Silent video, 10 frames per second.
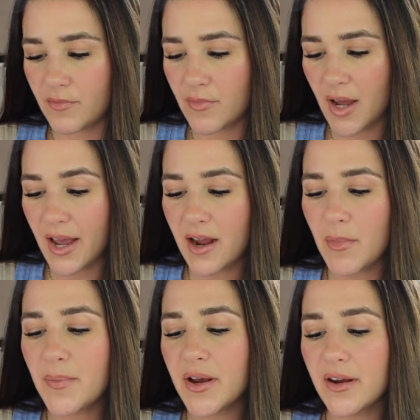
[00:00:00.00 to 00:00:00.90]
my, I got
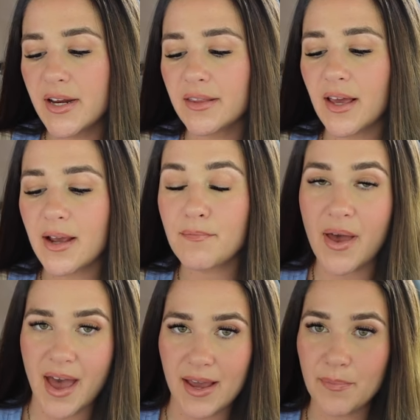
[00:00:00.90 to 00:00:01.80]
my period in like
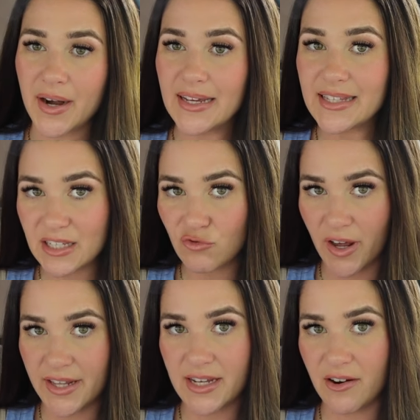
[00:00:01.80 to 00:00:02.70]
May, but I didn't
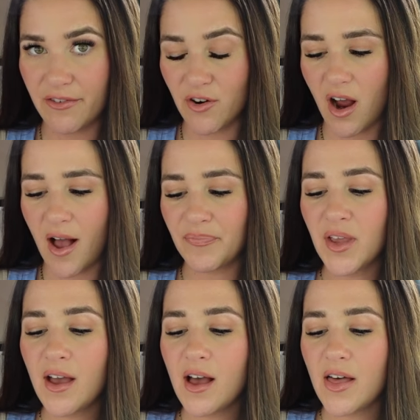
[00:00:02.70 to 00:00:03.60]
write it down. I forgot.
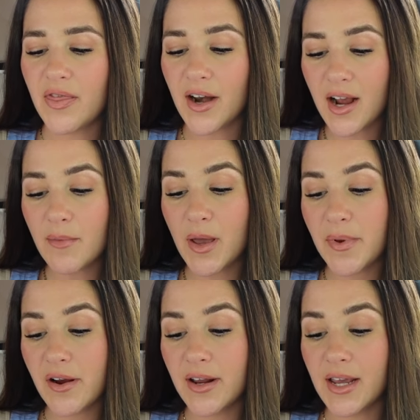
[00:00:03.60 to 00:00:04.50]
Then I got my
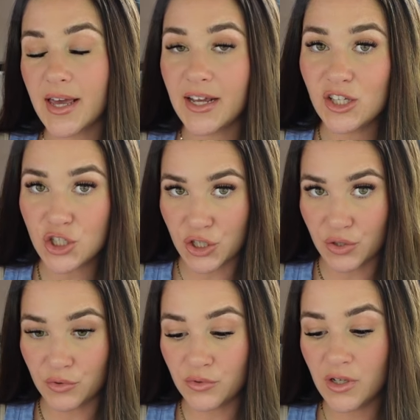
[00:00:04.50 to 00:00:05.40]
period again in
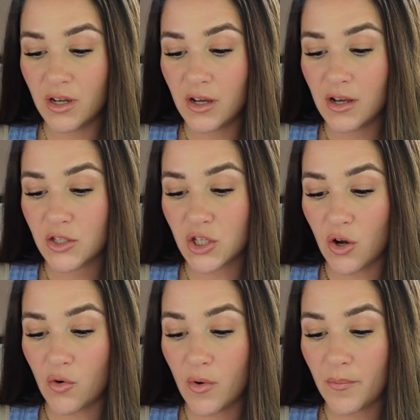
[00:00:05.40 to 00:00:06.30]
June.
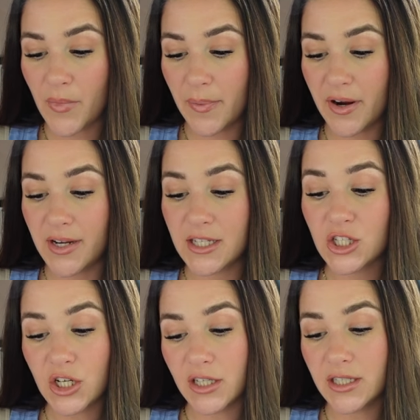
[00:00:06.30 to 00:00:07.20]
So my period
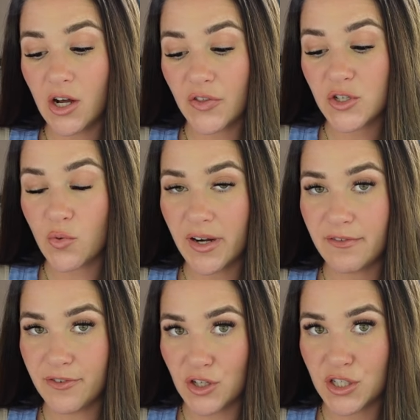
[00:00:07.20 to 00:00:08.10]
started on the
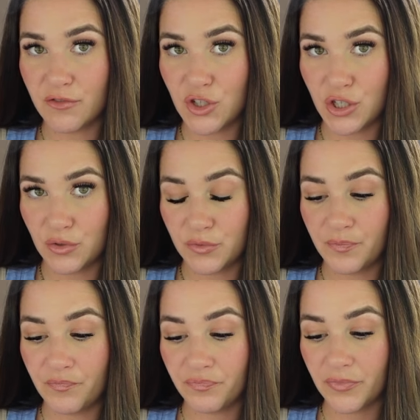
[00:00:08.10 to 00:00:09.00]
21st of June
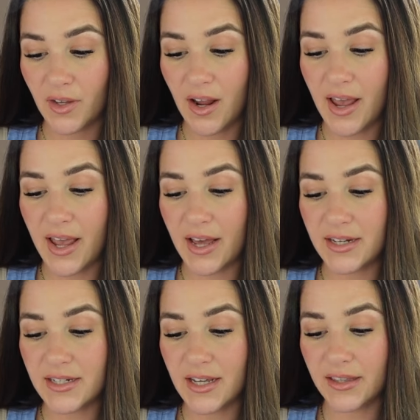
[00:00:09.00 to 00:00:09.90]

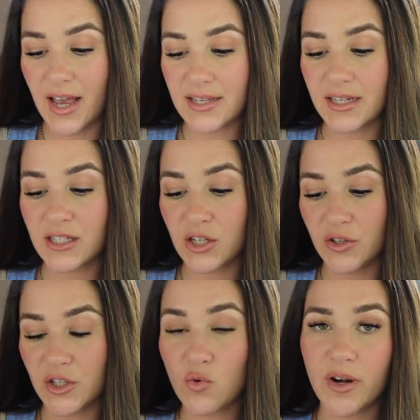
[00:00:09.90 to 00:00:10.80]
and it lasted
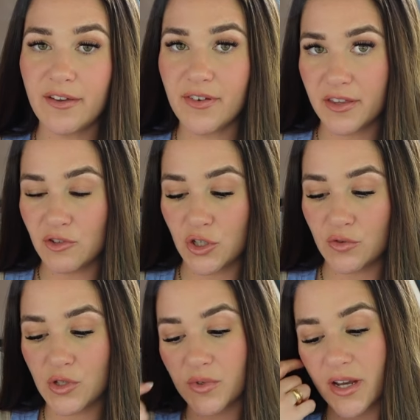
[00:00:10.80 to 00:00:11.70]
till the 25th of
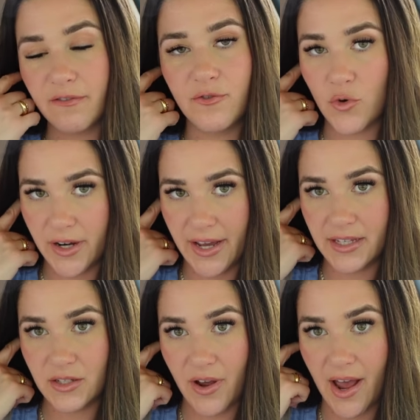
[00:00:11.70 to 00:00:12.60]
June. So it was like four
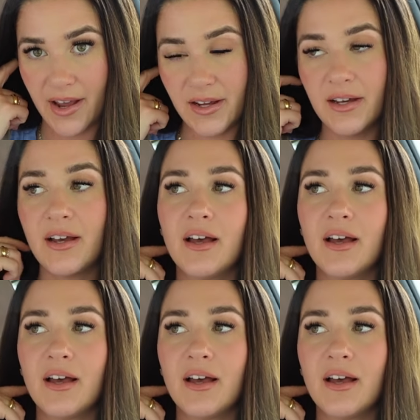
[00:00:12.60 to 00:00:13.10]
days, okay?